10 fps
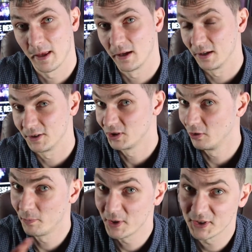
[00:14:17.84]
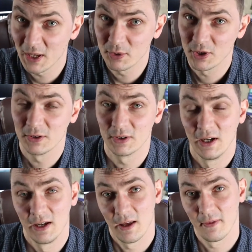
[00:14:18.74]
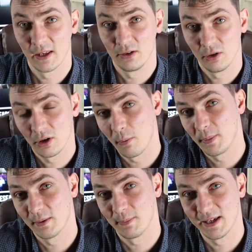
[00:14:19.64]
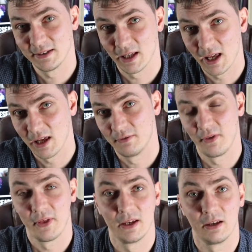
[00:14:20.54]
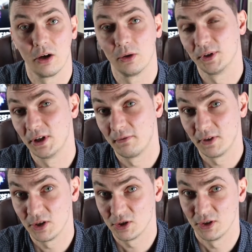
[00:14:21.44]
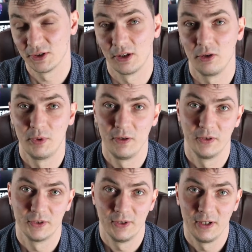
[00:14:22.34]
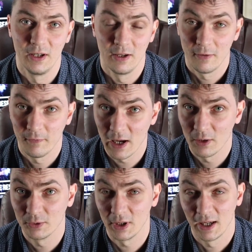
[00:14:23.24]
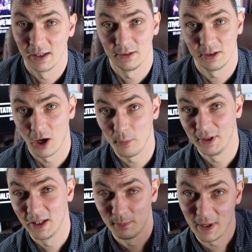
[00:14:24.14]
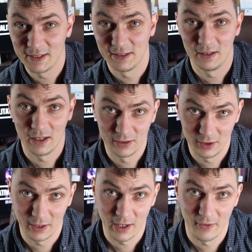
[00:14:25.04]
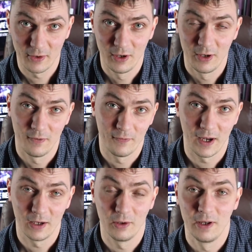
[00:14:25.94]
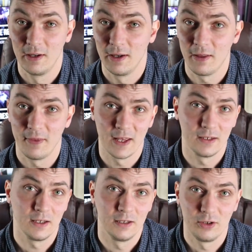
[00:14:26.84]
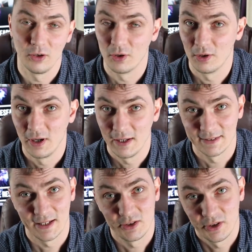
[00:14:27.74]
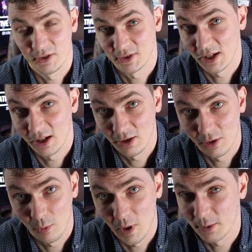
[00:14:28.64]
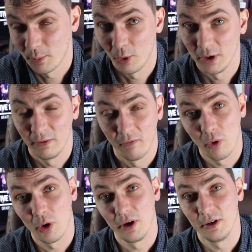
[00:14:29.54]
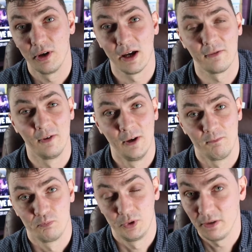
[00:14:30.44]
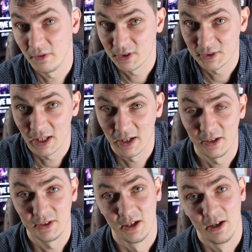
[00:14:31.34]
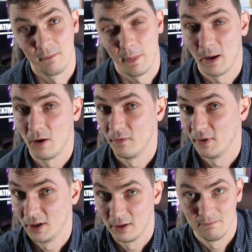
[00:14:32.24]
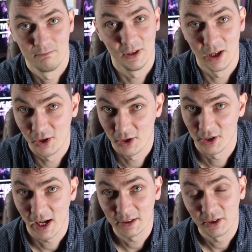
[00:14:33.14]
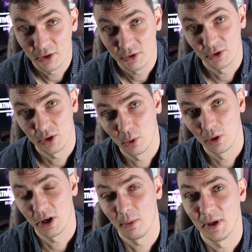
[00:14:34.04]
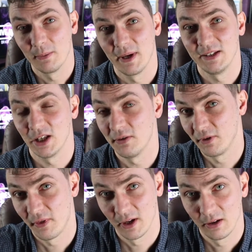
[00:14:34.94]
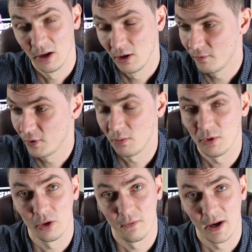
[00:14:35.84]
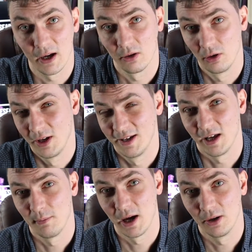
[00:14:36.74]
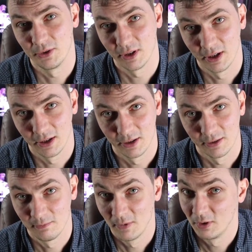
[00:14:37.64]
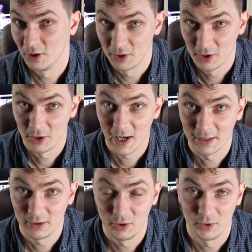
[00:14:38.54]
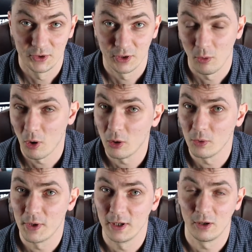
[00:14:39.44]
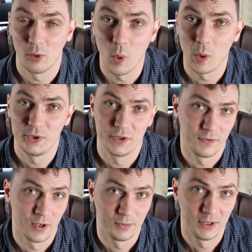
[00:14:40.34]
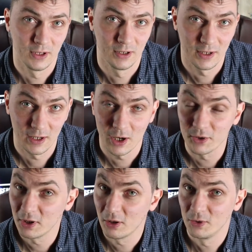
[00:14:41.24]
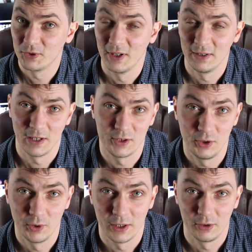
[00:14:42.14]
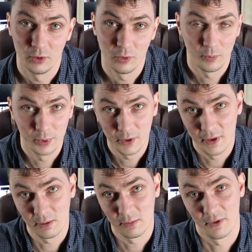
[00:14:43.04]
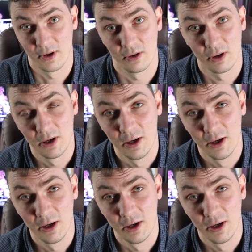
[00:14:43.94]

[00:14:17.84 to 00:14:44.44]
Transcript: uh, self-perceptions, and then you copy and paste everything, all the definitions that you previously found and copied and pasted into another file and then in your section say 1.4 you have previous studies of uh, learner attitudes you will copy and paste everything from your file about uh, learner attitudes so all the quotes from the articles that you read you'll put them there